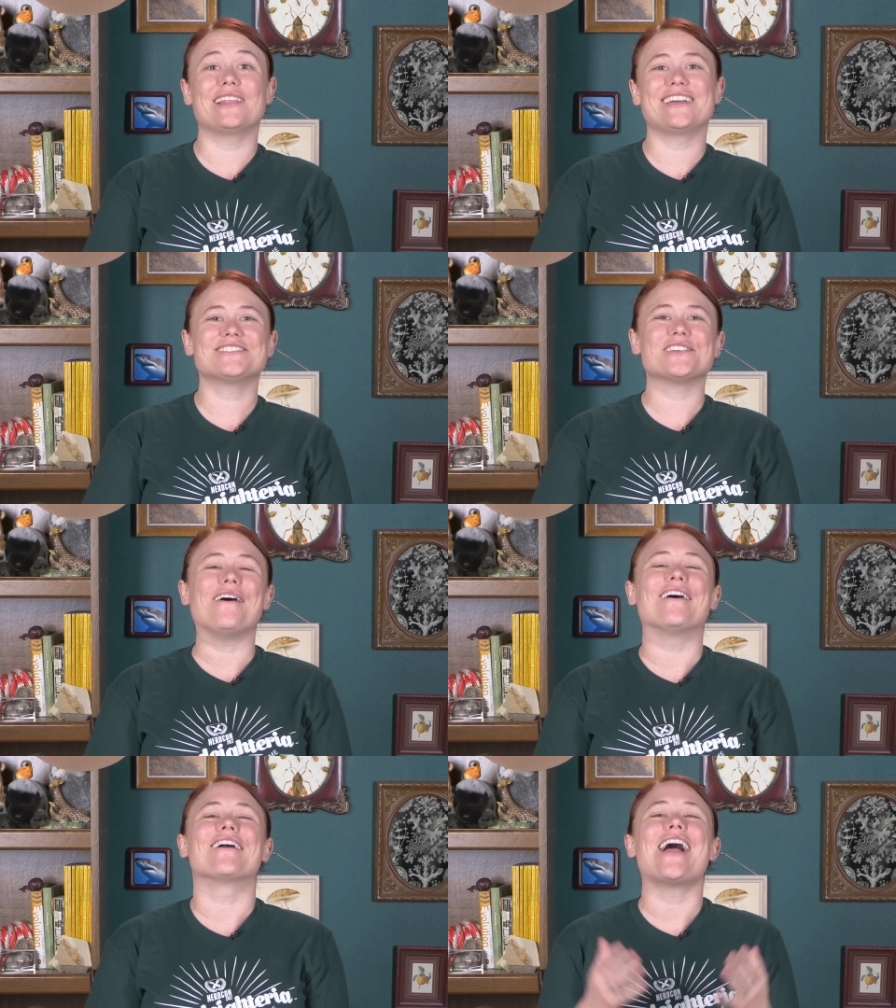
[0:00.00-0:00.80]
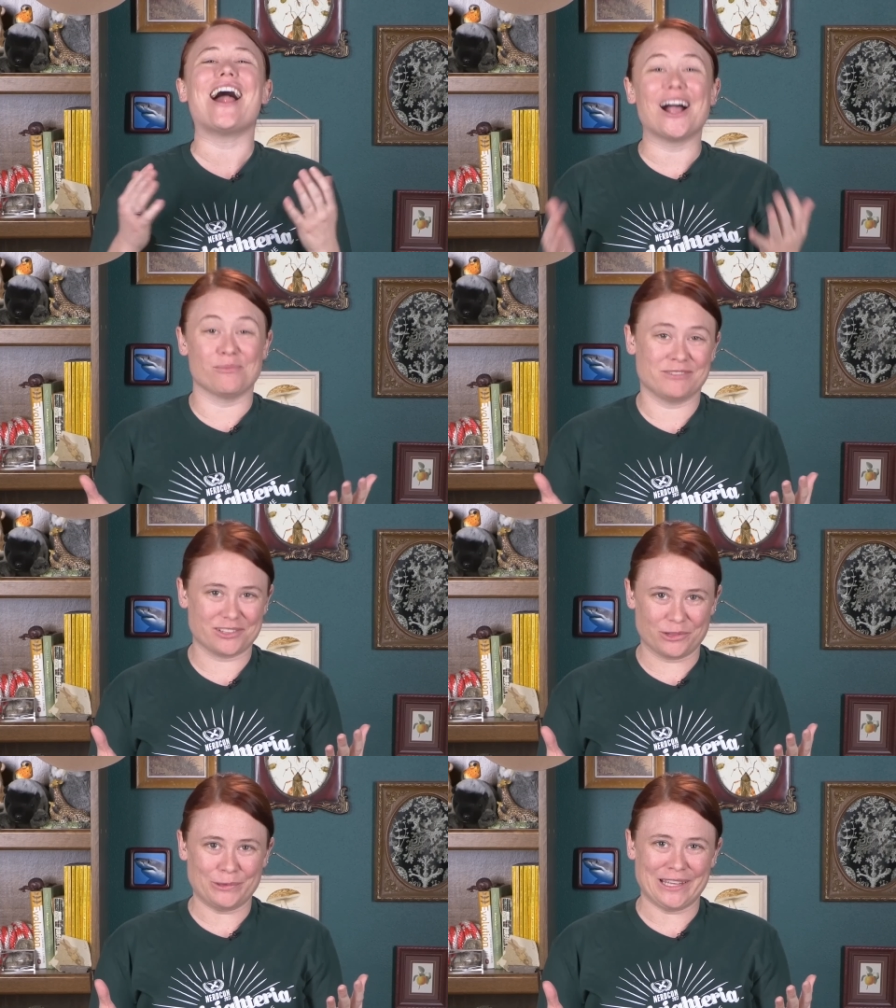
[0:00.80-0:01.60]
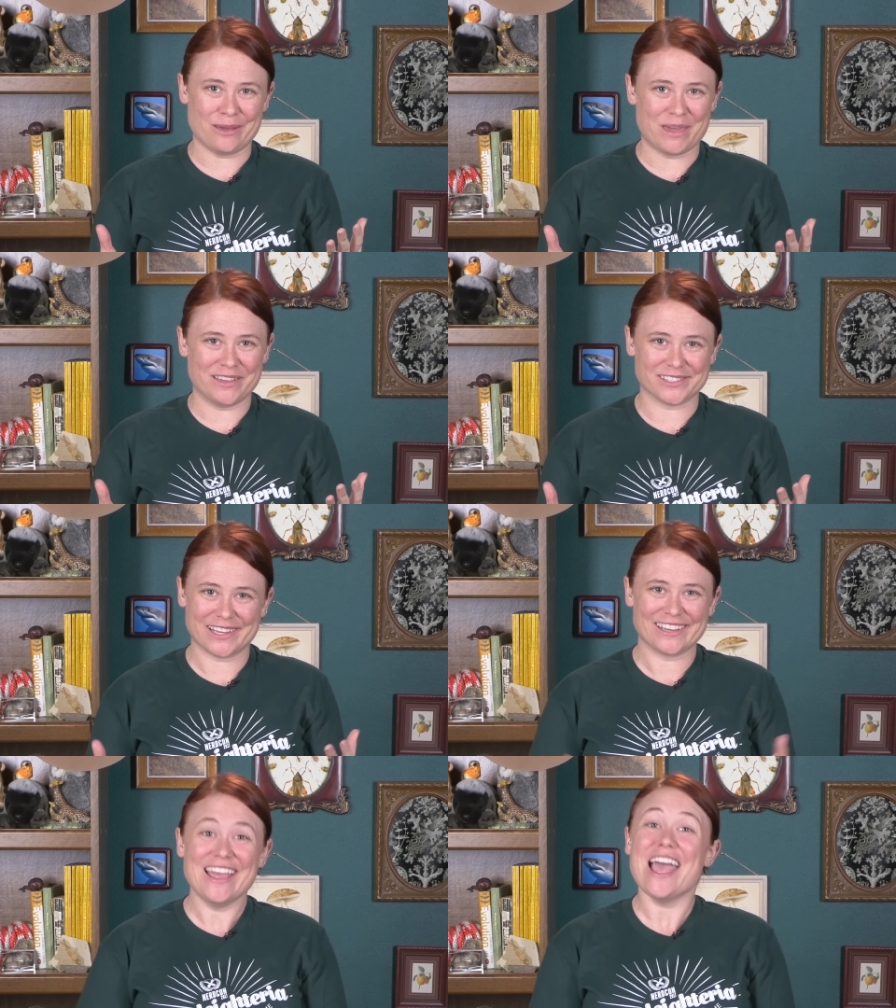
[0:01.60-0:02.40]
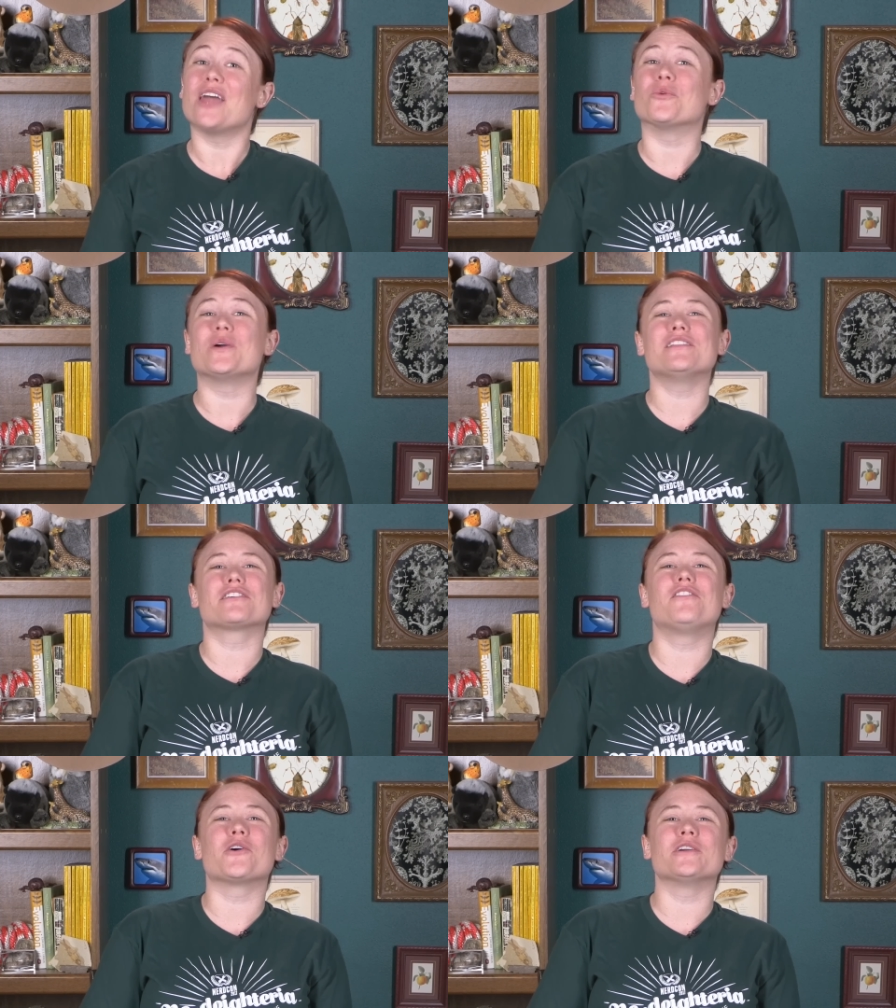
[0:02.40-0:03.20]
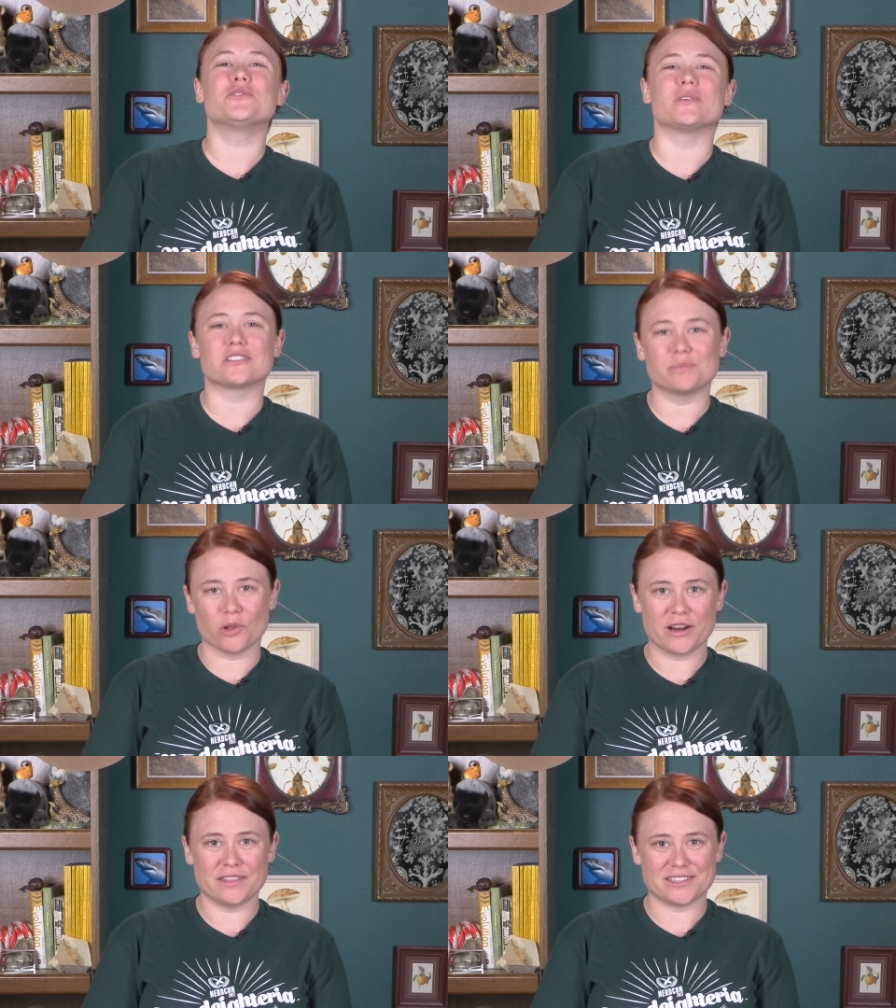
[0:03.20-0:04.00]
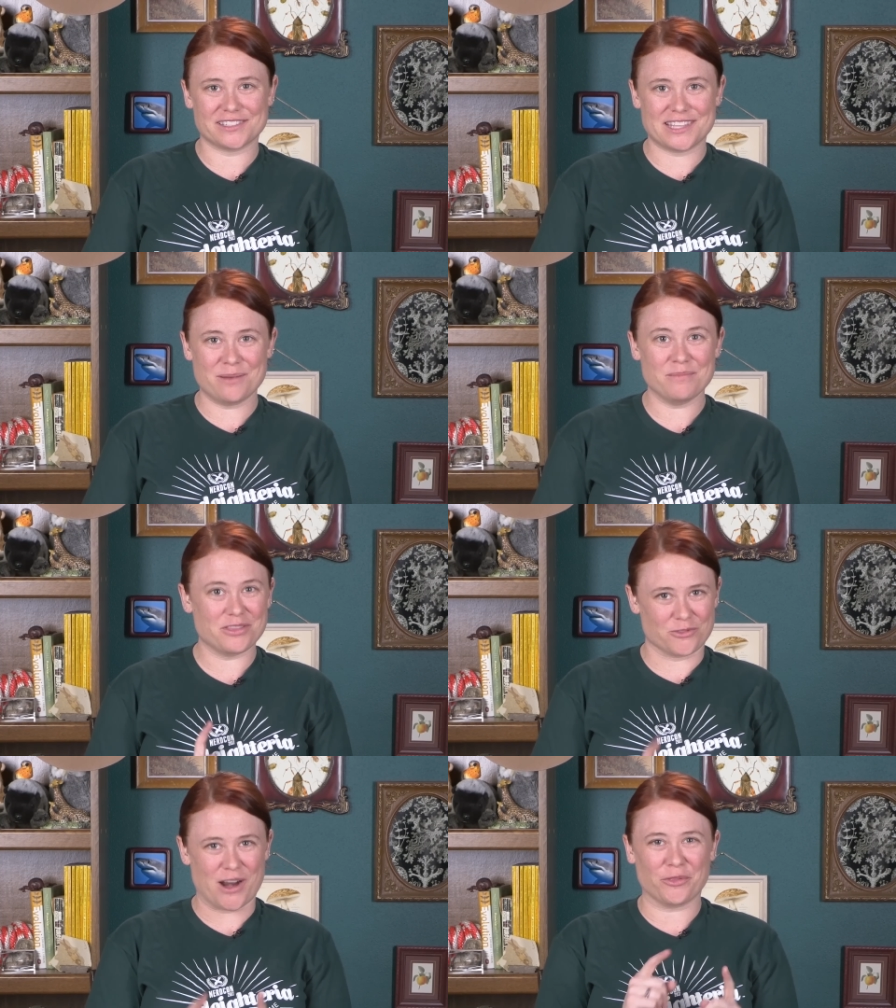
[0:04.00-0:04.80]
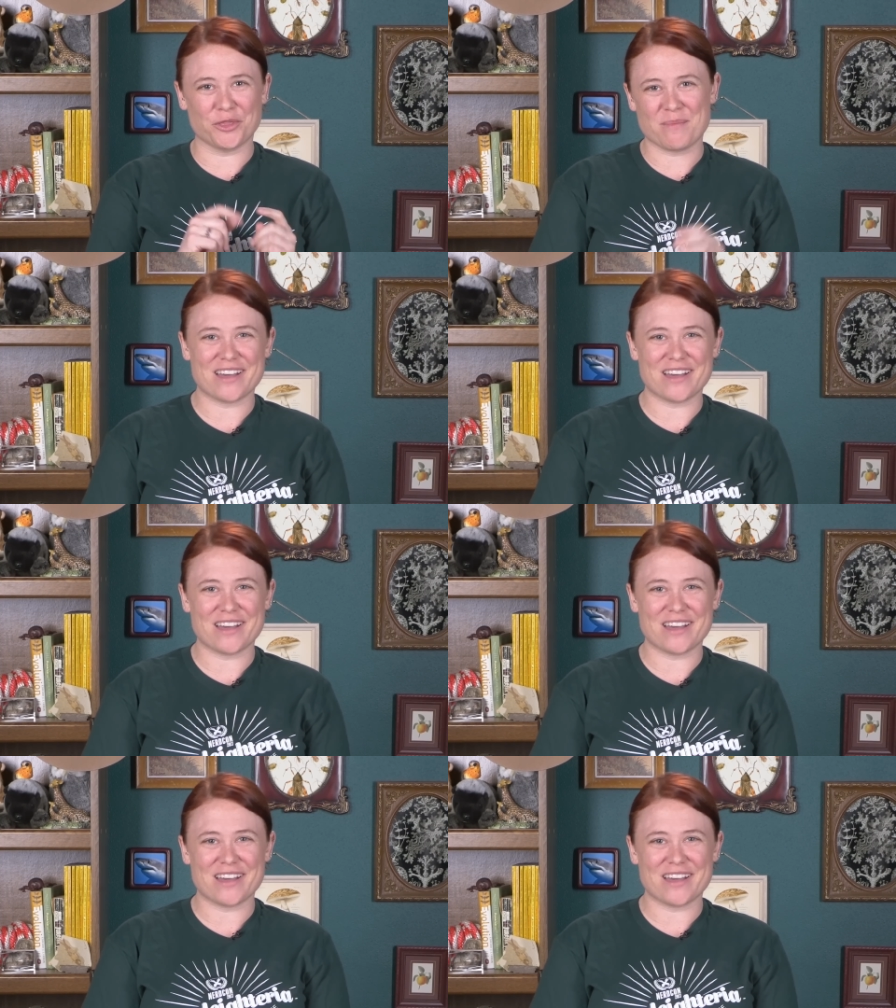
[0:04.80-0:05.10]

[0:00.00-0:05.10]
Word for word: Plants are absolutely amazing, and we look forward to exploring this theme throughout the